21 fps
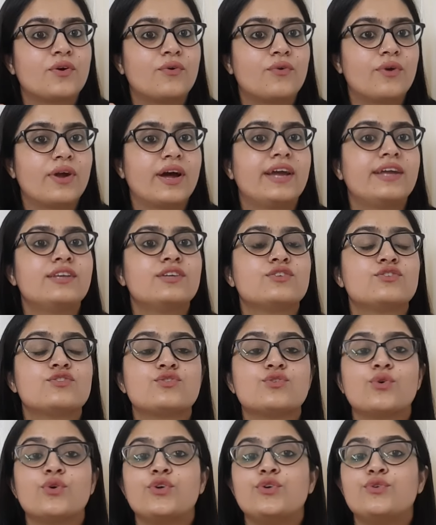right?
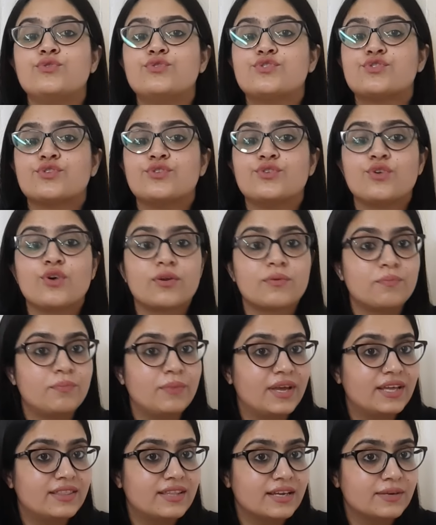So you should not
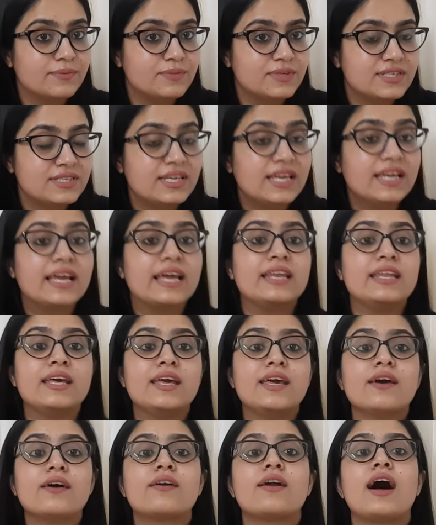make that mistake, and
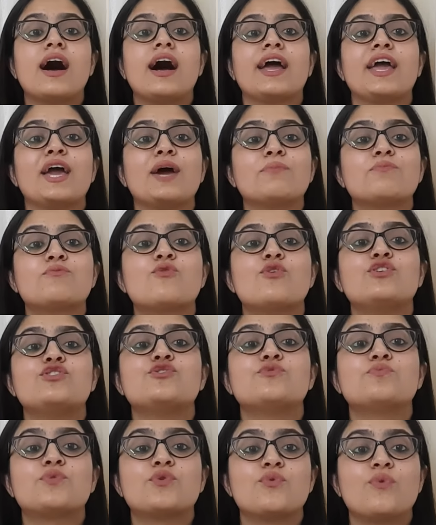here I am going
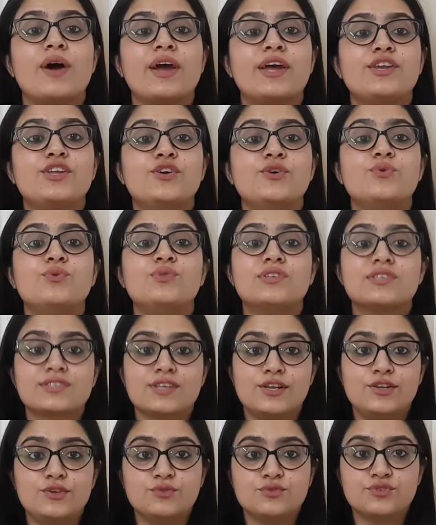to provide you the
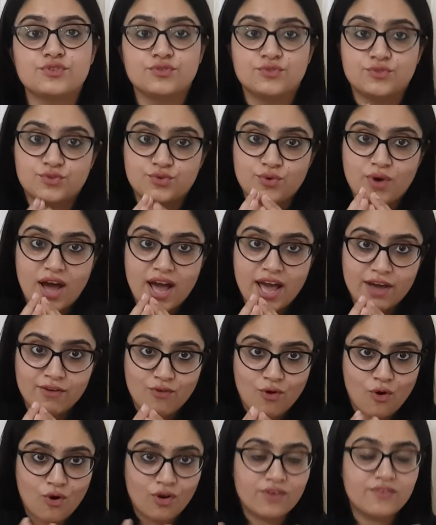solution. So I have
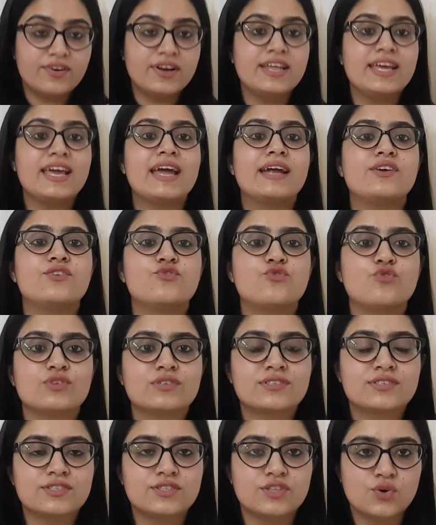already
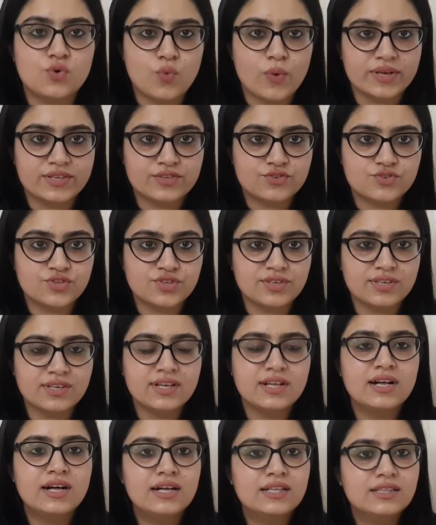addressed the question,
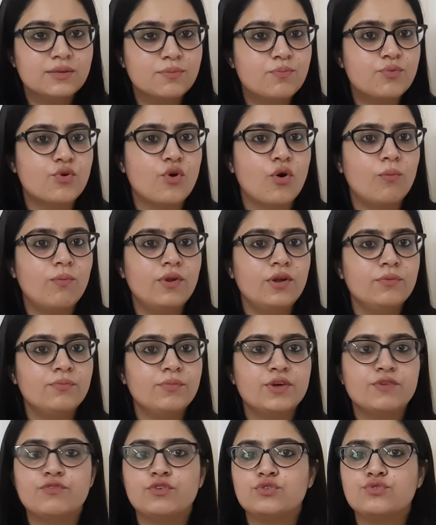the problem.
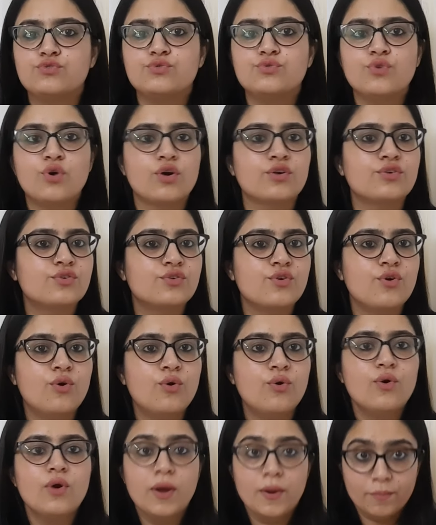If you do not
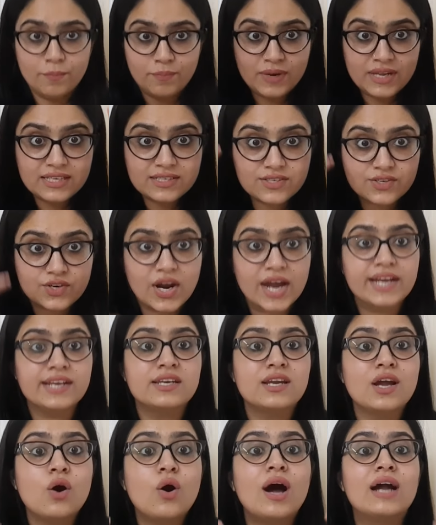know, please right
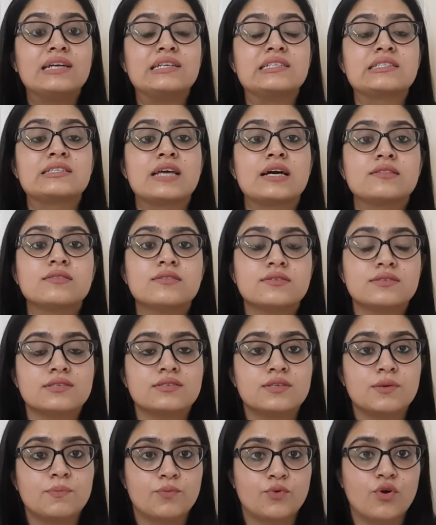now understand this
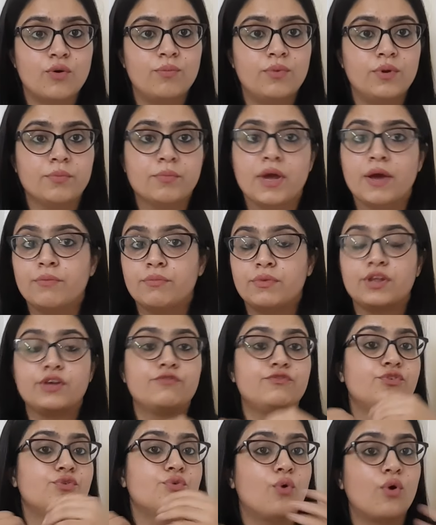is a problem, and
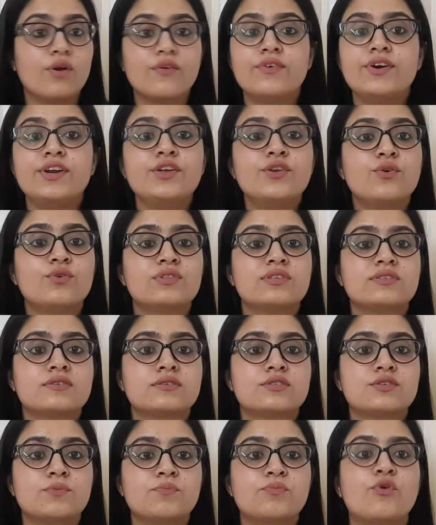if you already know this
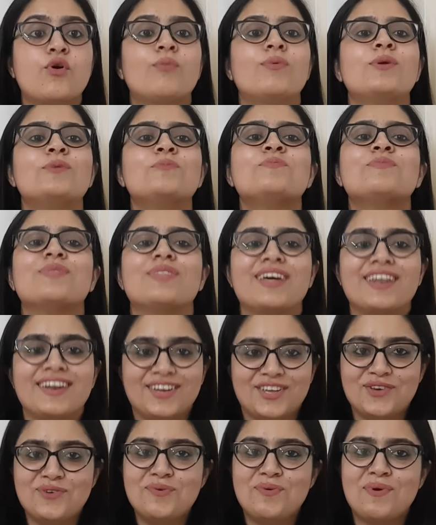is a problem, then
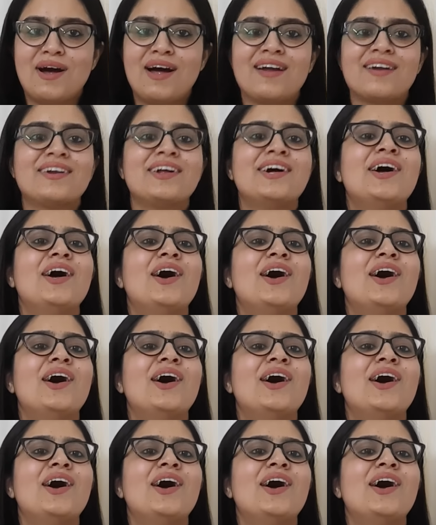you are